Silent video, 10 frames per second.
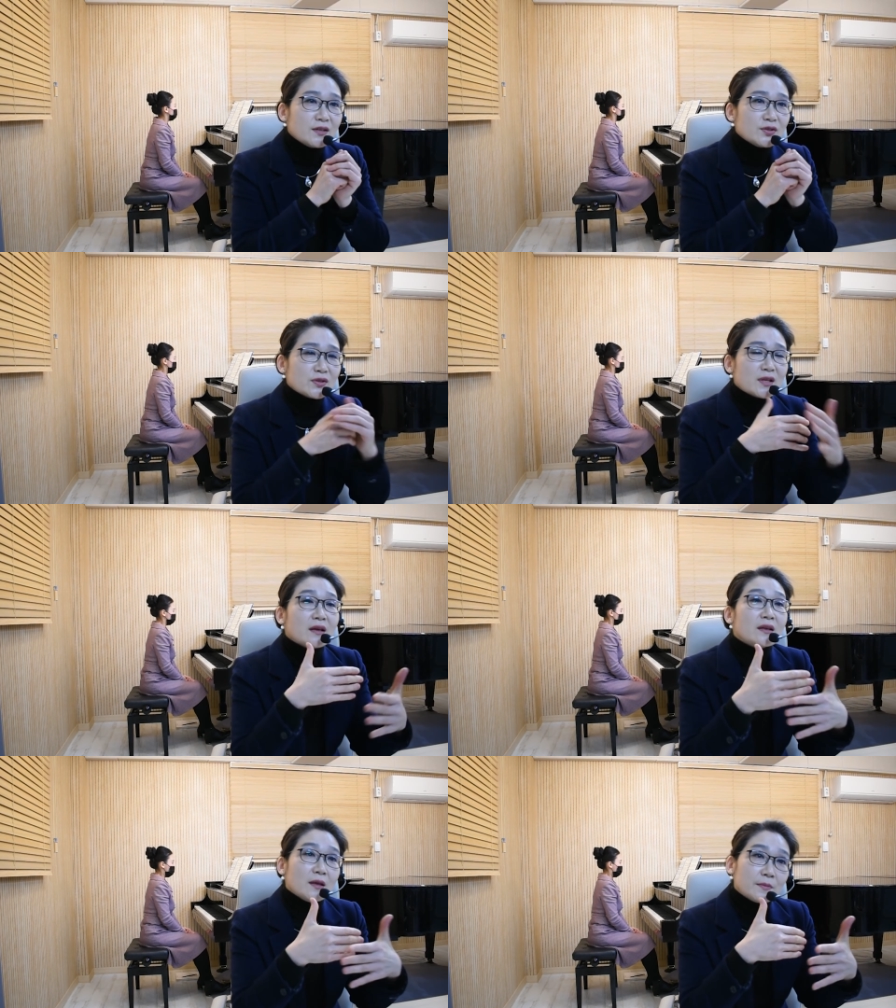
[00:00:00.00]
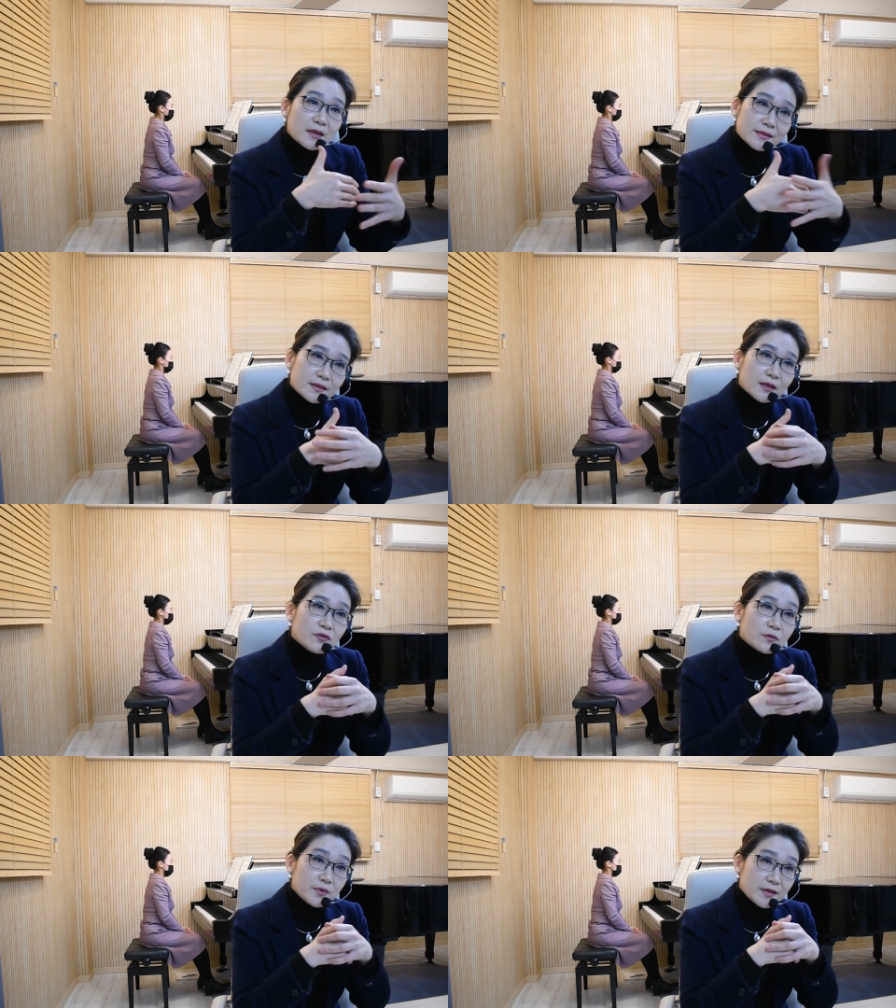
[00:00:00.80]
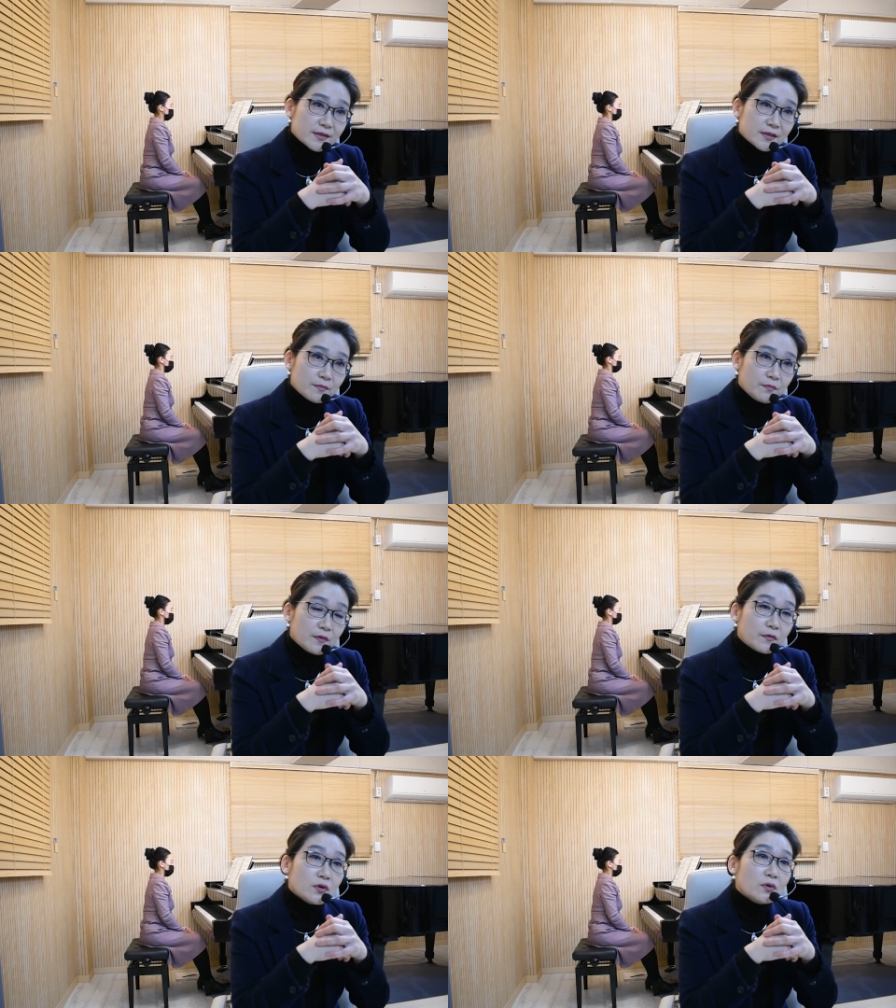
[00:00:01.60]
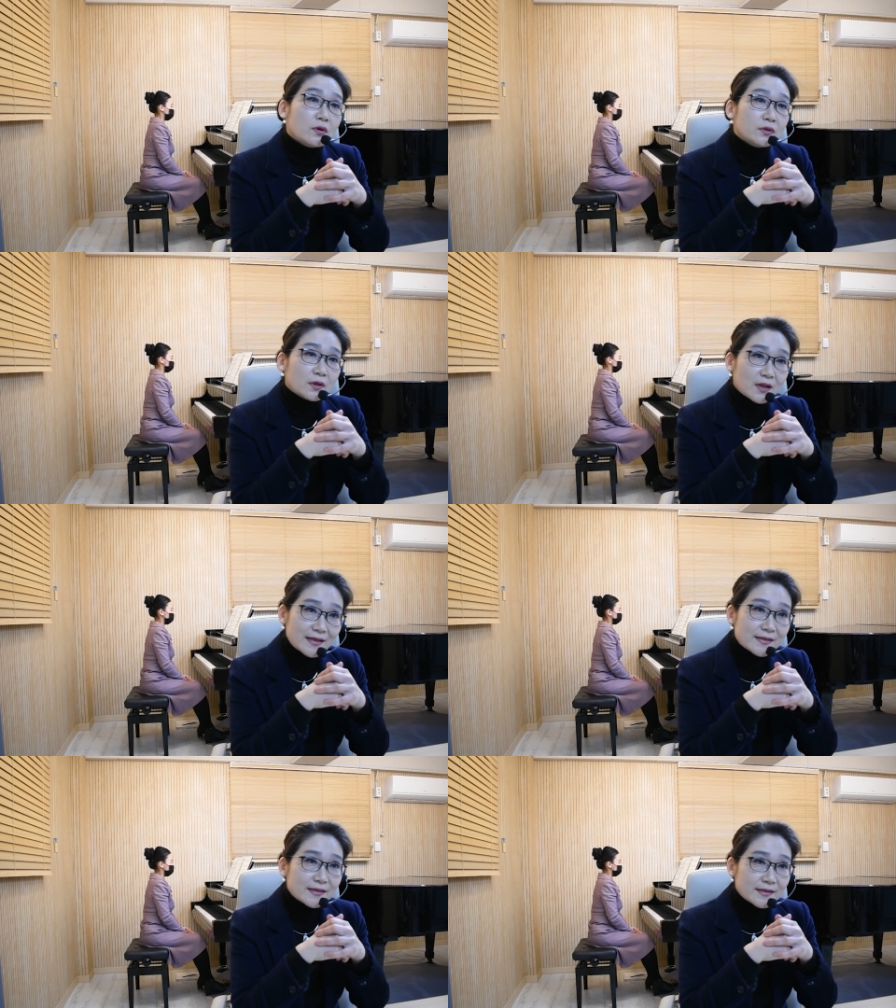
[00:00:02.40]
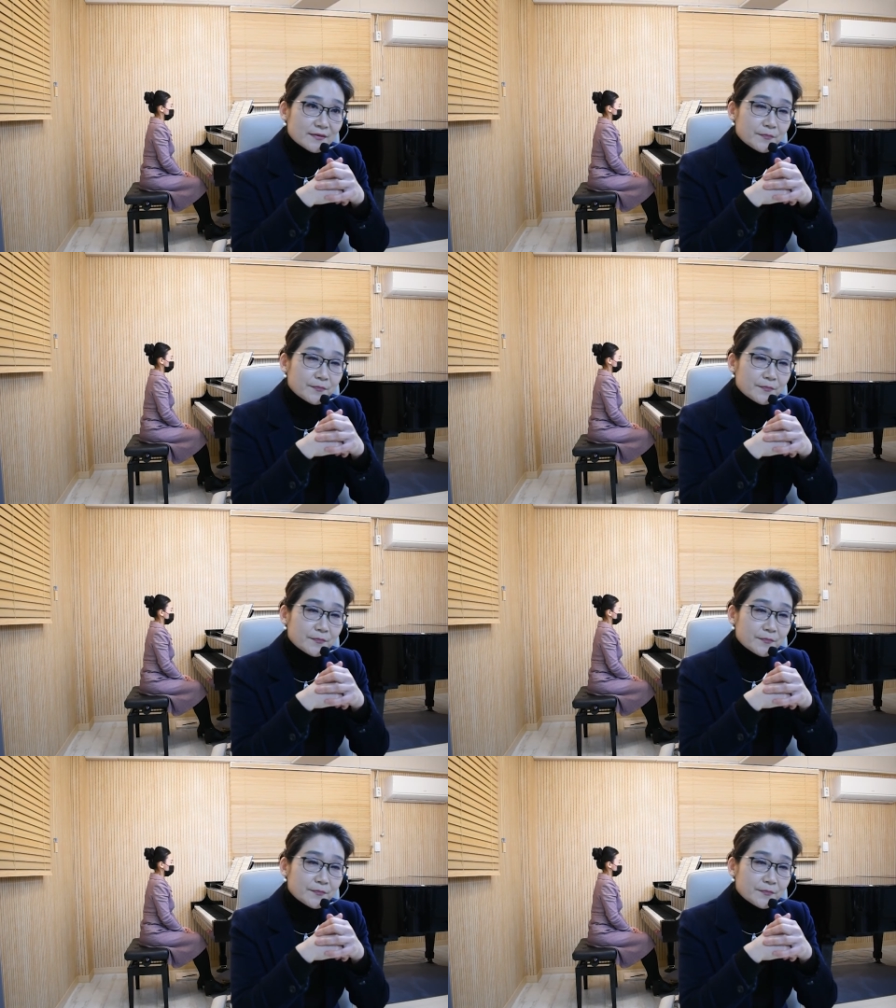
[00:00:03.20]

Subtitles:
Just like keep listening your piece before you go to the lesson.